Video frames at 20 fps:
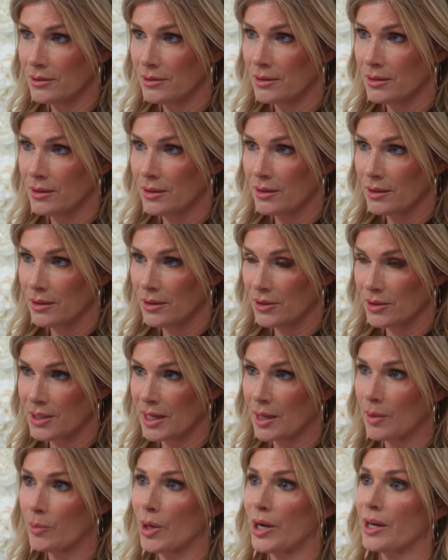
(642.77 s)
I'm gonna take a break.
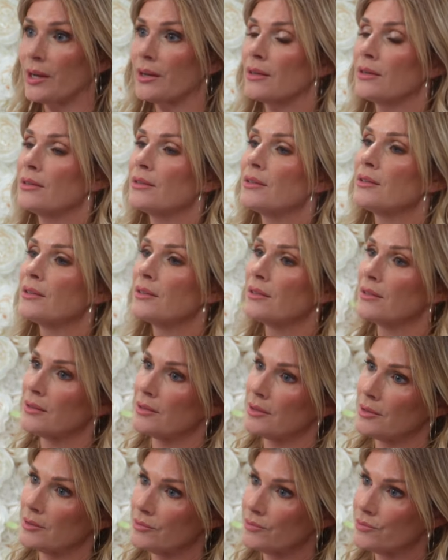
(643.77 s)
You take a break, and then
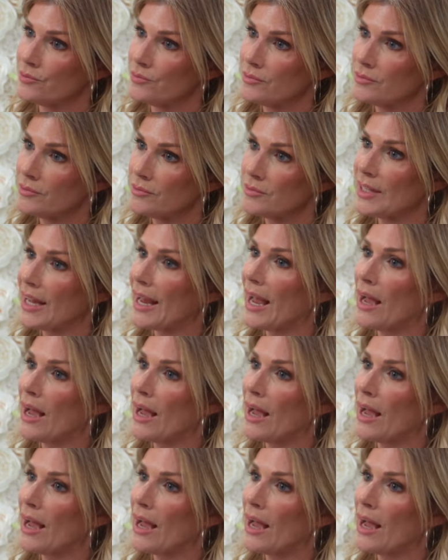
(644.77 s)
we would do it again.